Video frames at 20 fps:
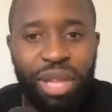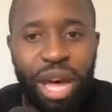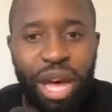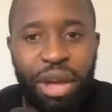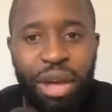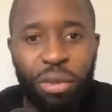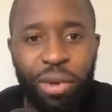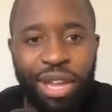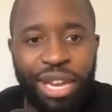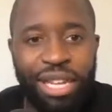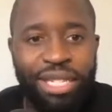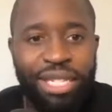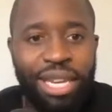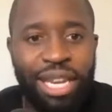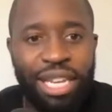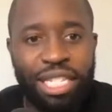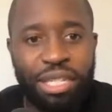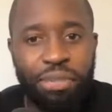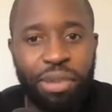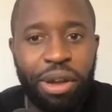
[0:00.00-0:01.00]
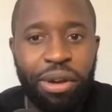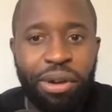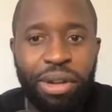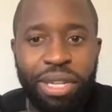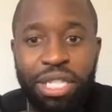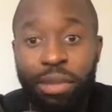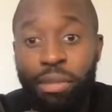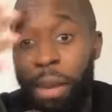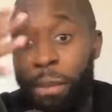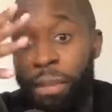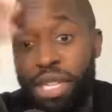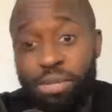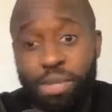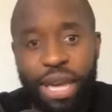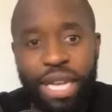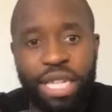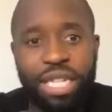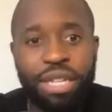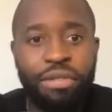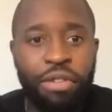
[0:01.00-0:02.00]
that I witness and experience and my
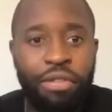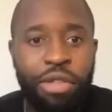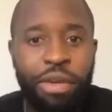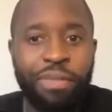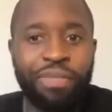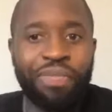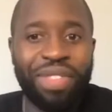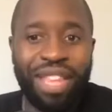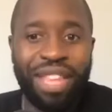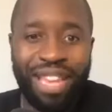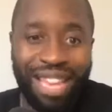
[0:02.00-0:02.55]
perspective of them